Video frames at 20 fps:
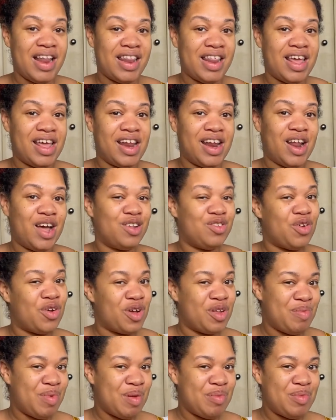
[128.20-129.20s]
then I'll talk
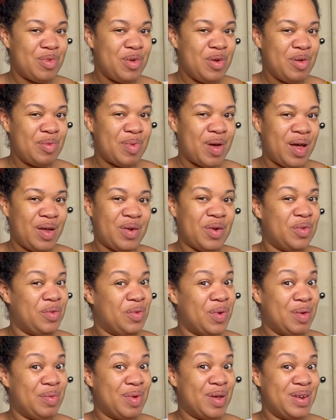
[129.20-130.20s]
a bit more about
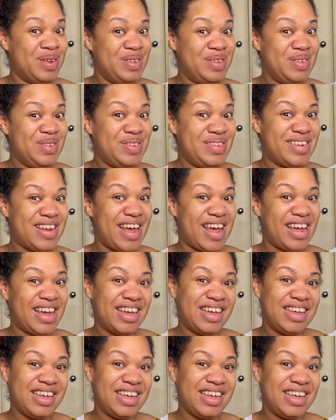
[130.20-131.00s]
what I'm gonna do today.